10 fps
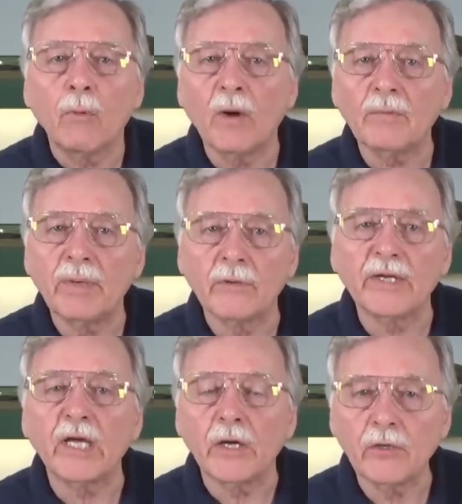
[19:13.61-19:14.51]
when
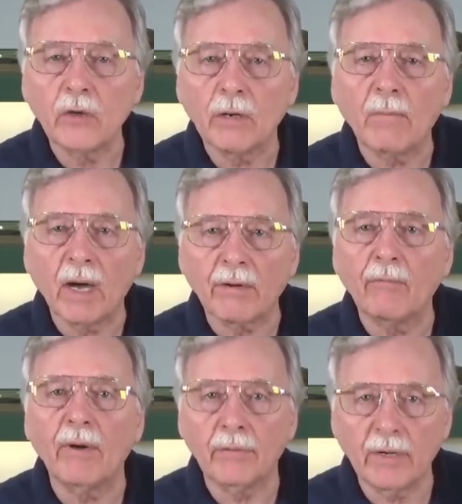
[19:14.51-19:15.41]
building your model
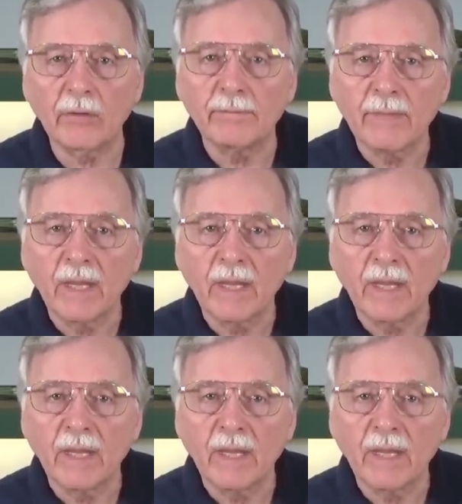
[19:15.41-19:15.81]
railroad.